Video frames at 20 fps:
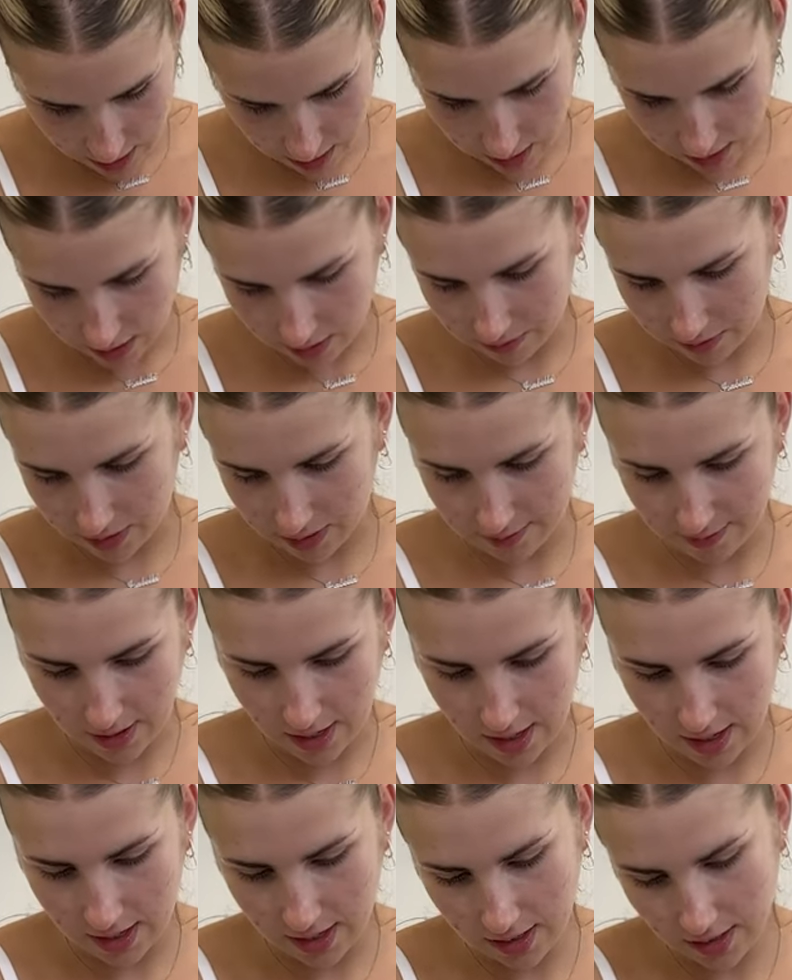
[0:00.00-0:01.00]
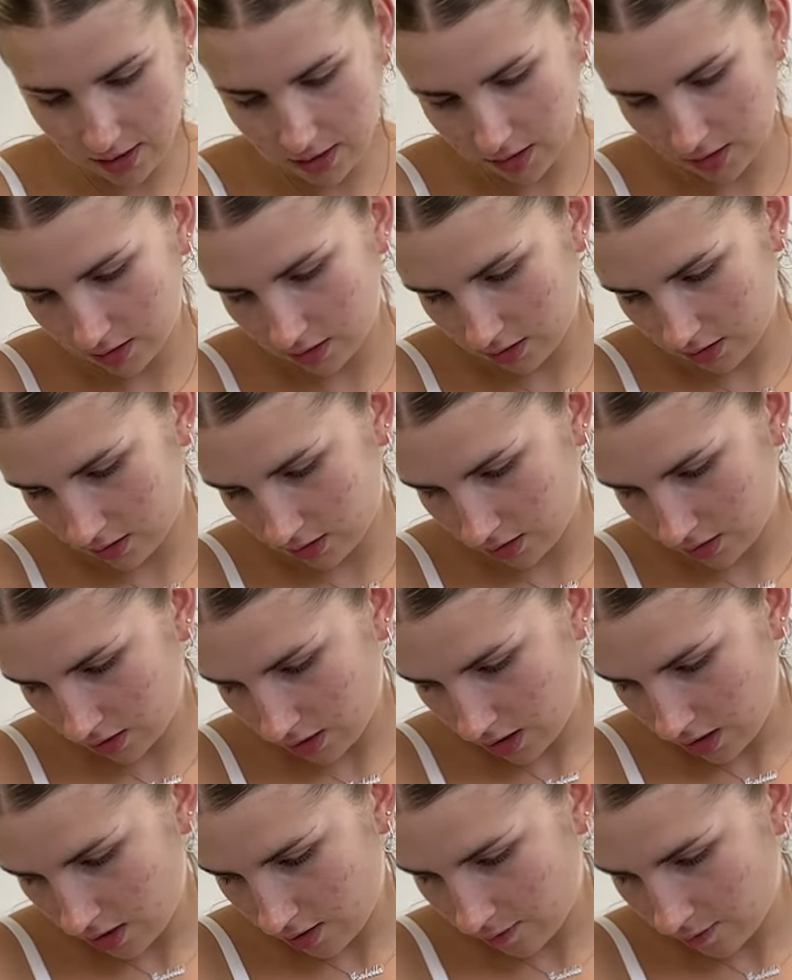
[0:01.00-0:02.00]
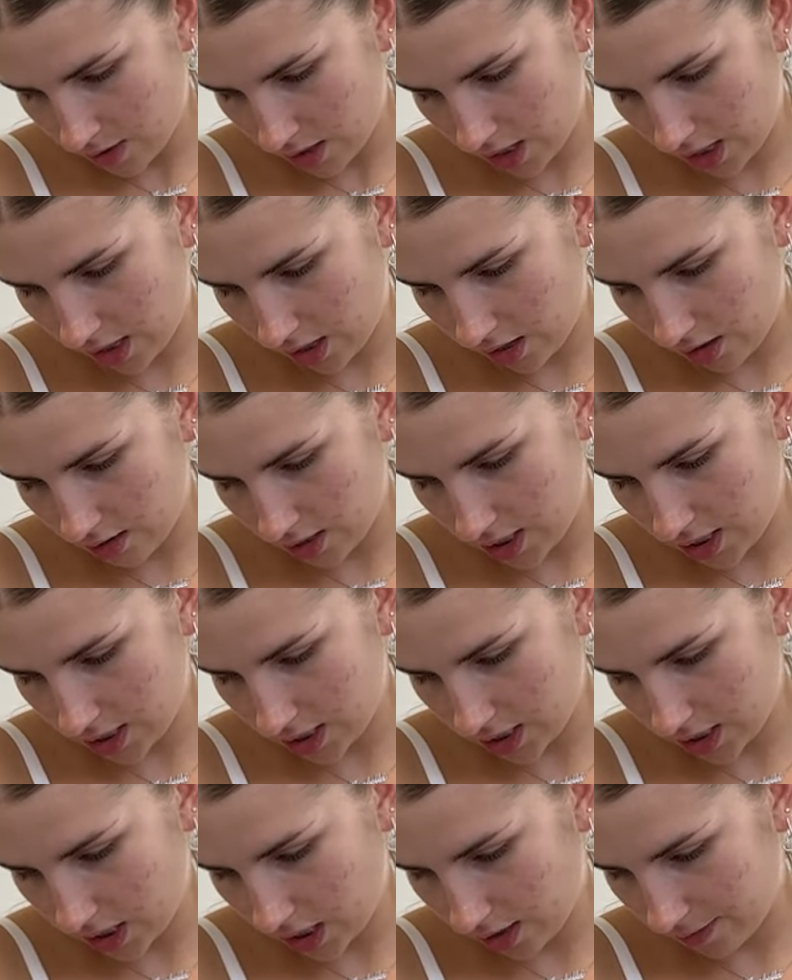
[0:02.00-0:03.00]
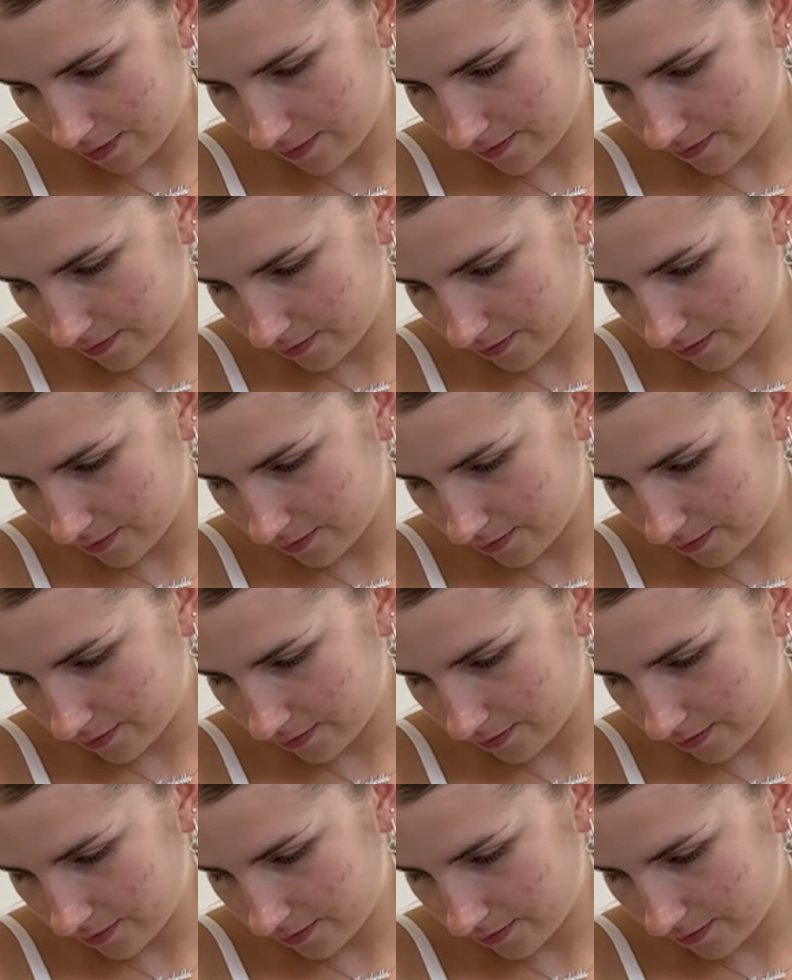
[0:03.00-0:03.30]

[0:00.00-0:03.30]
that it was made, but they only did it up.